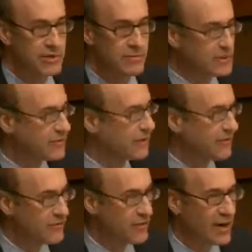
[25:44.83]
It was very
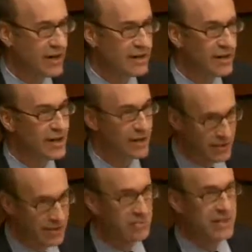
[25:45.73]
fresh, a
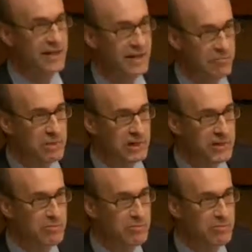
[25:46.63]
little bit impish,